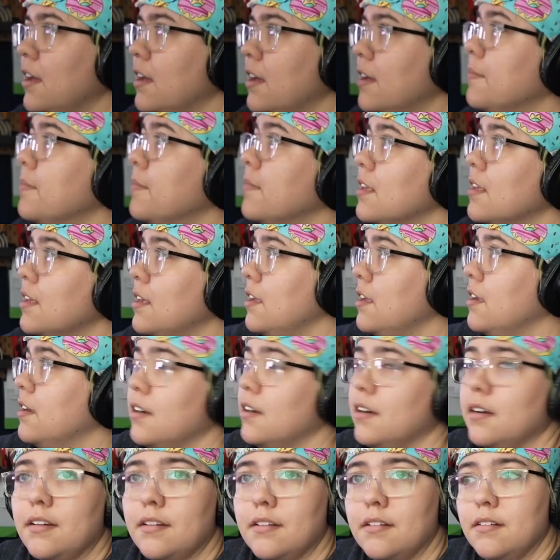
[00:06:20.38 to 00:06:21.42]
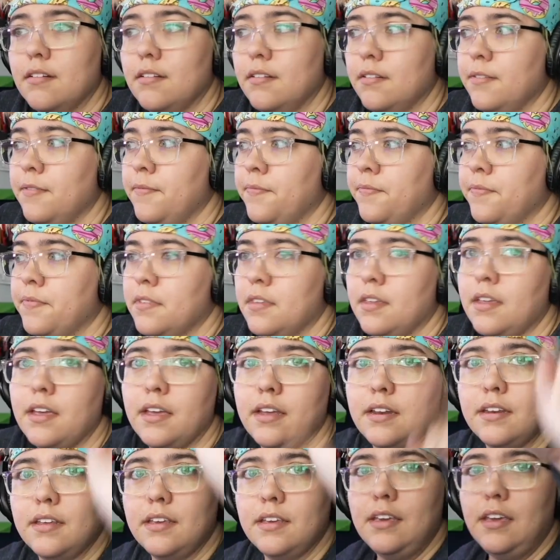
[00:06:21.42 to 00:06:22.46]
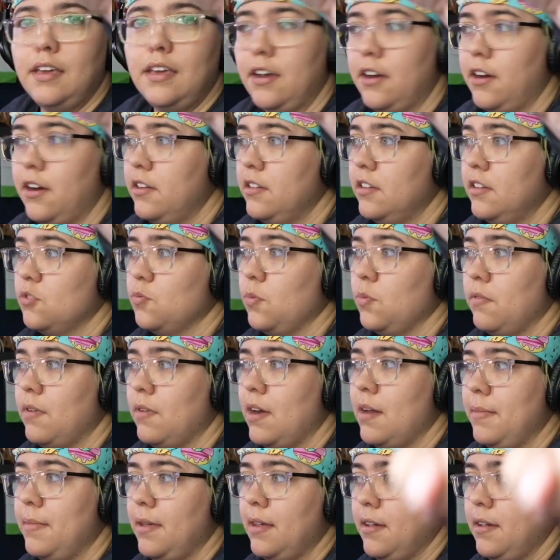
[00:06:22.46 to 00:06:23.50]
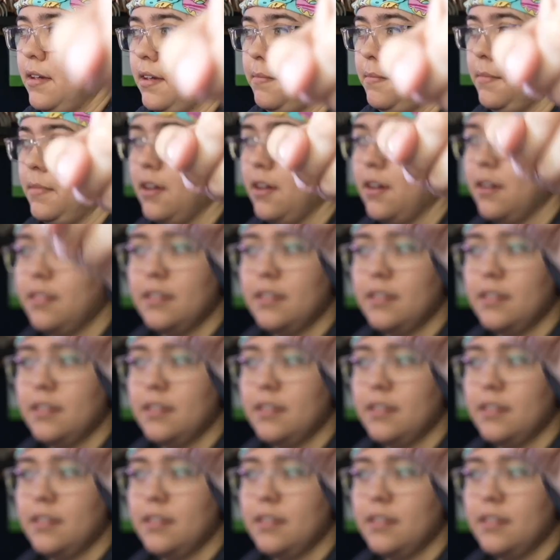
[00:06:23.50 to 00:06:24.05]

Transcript: Here and here, and there's one right beyond this